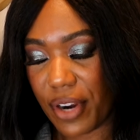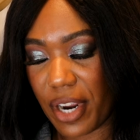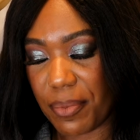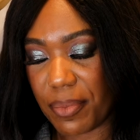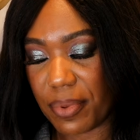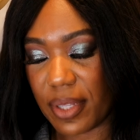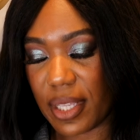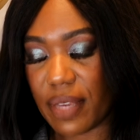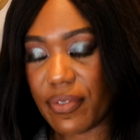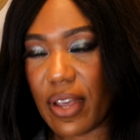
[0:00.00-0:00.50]
I
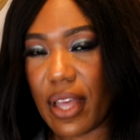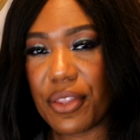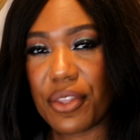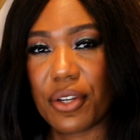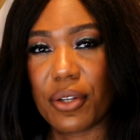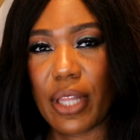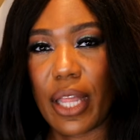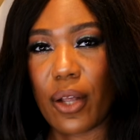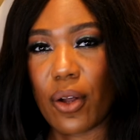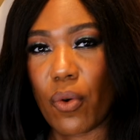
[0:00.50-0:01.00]
believe, and
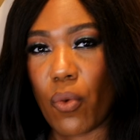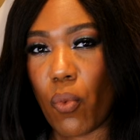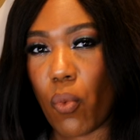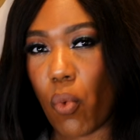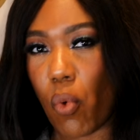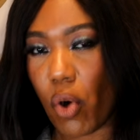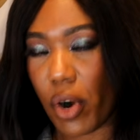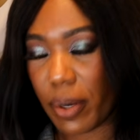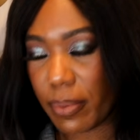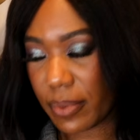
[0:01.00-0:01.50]
they're like
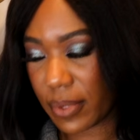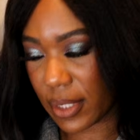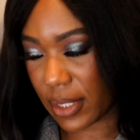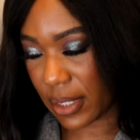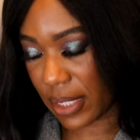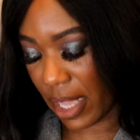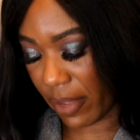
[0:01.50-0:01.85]
warped.